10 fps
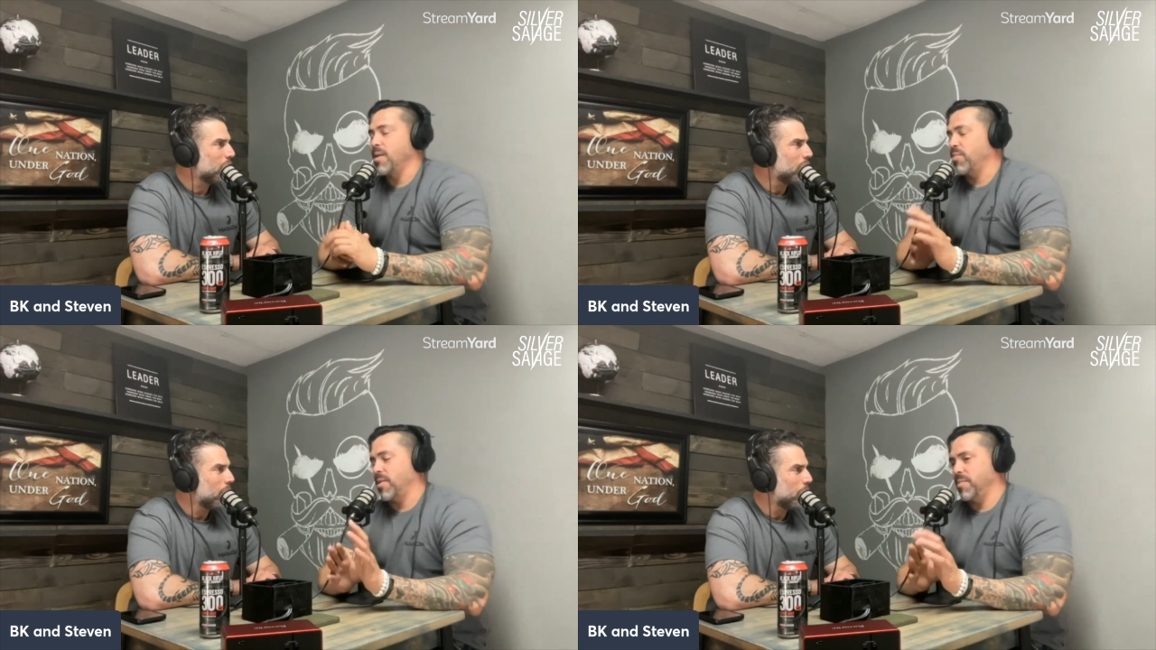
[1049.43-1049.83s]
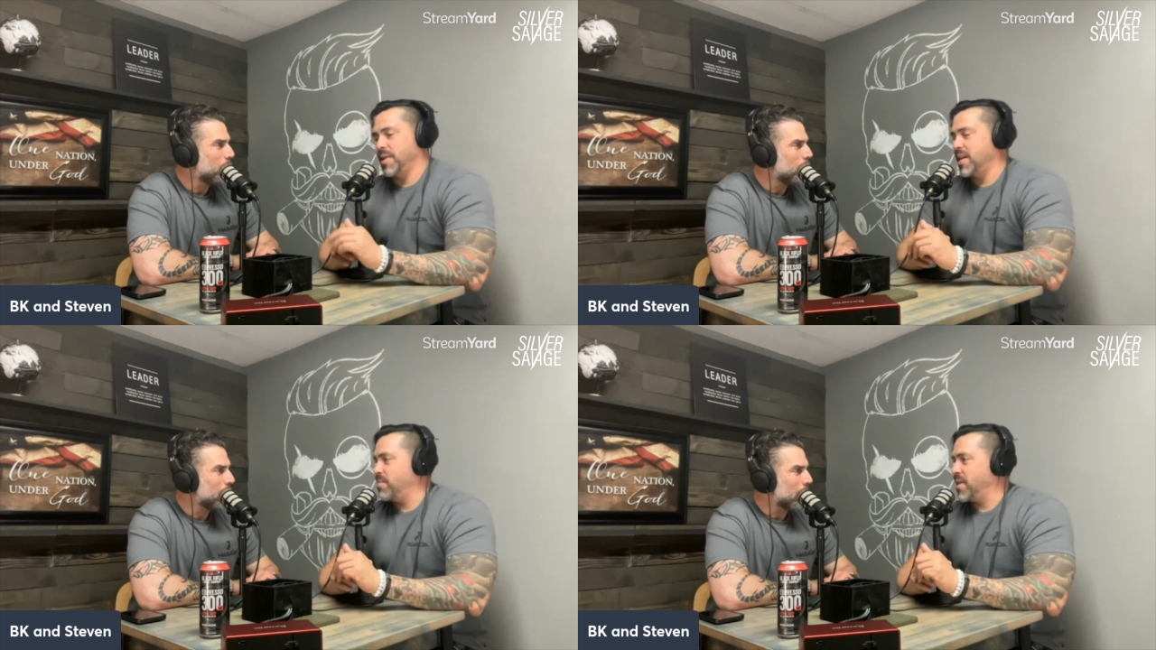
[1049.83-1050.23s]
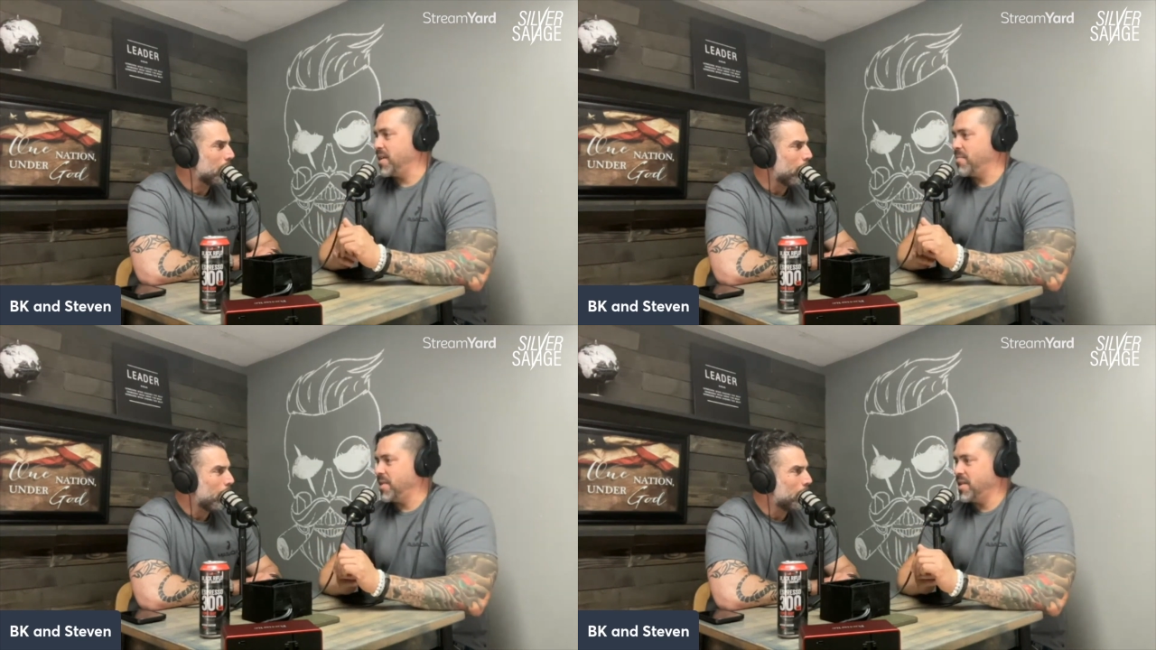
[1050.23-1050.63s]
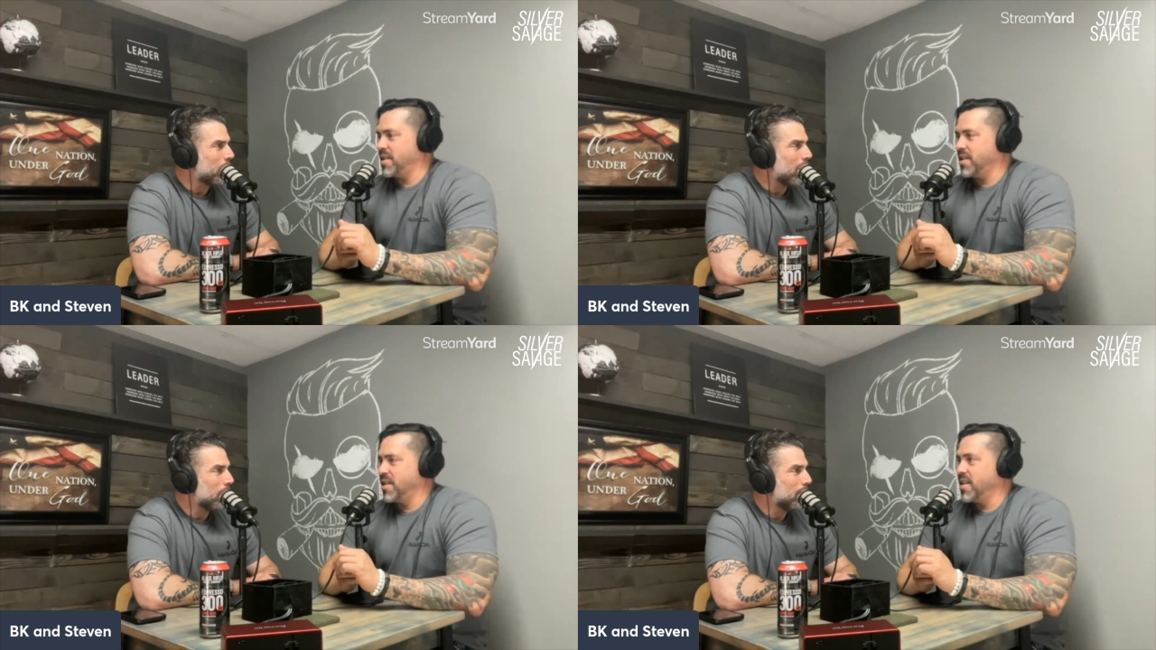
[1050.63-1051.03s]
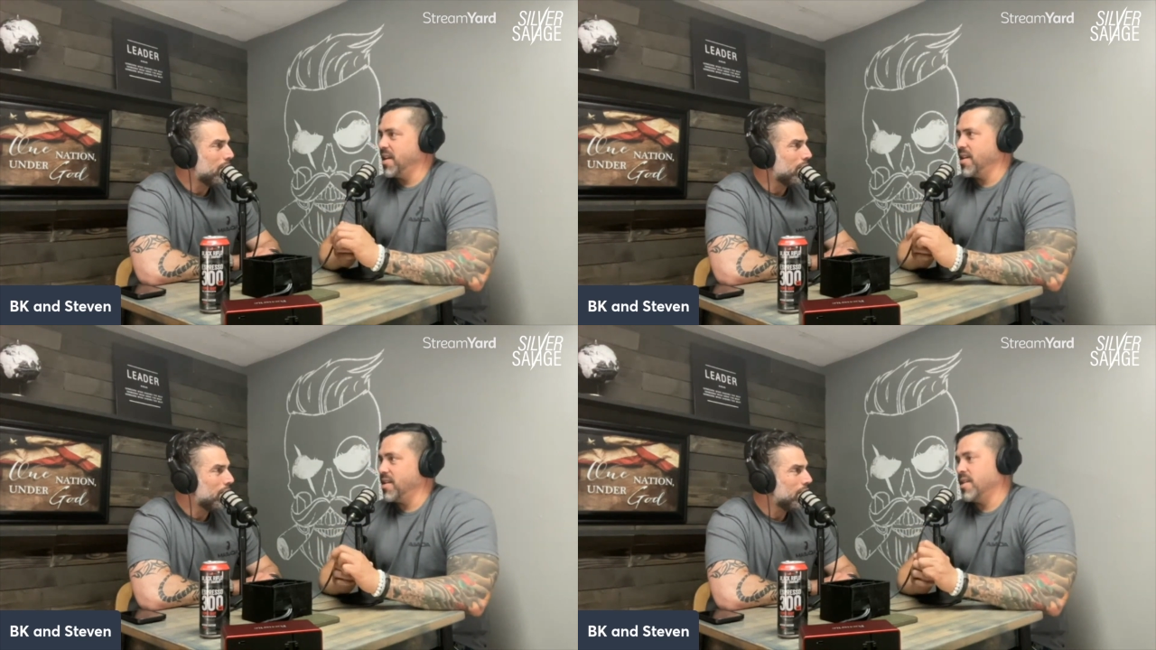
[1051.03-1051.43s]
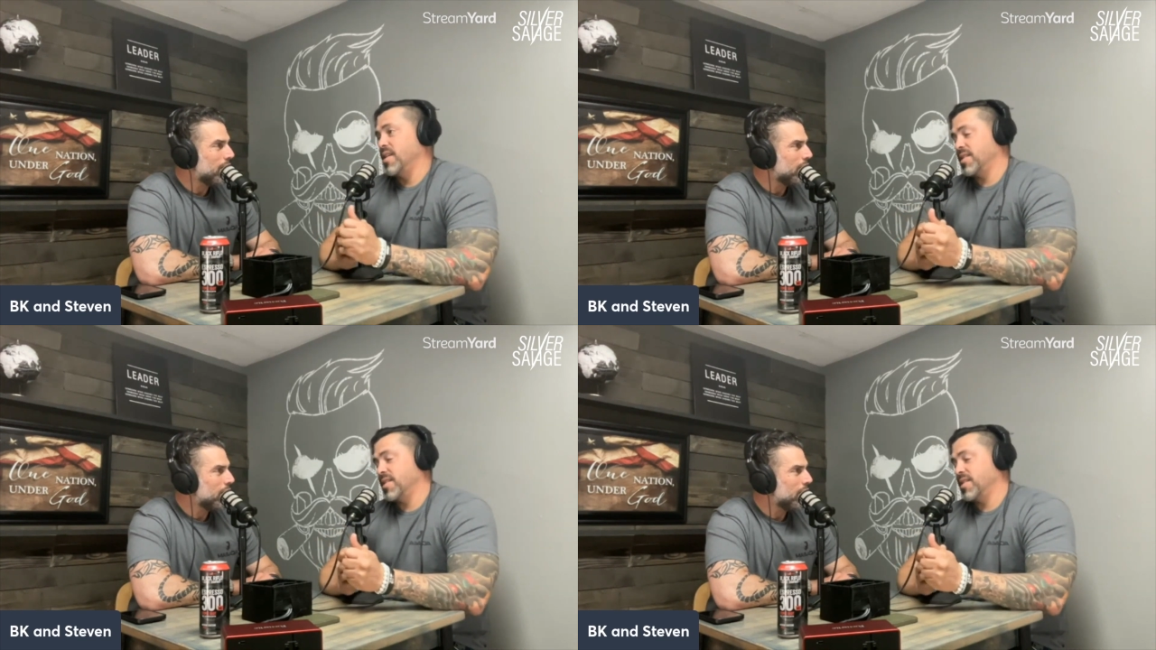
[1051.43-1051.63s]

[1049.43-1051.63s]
Speaker 1: I'll oh, probably be dead by then. Robocop. Yeah,